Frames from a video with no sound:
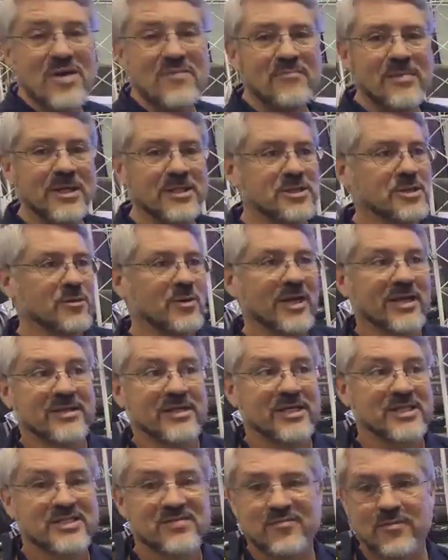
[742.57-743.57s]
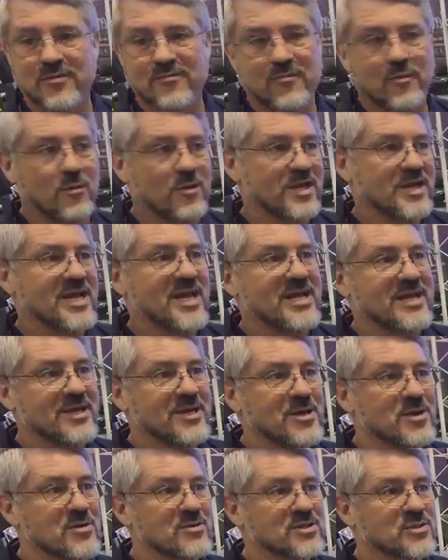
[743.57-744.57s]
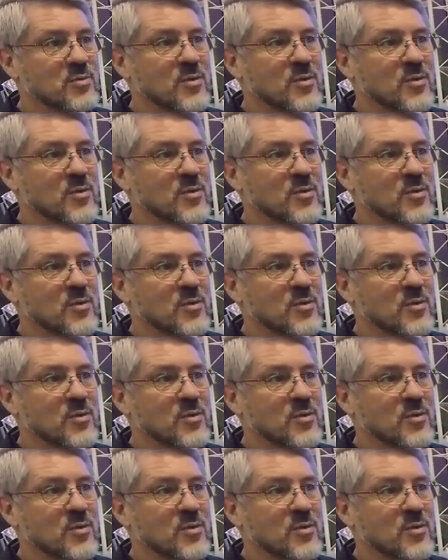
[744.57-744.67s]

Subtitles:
been doing this for 48 years.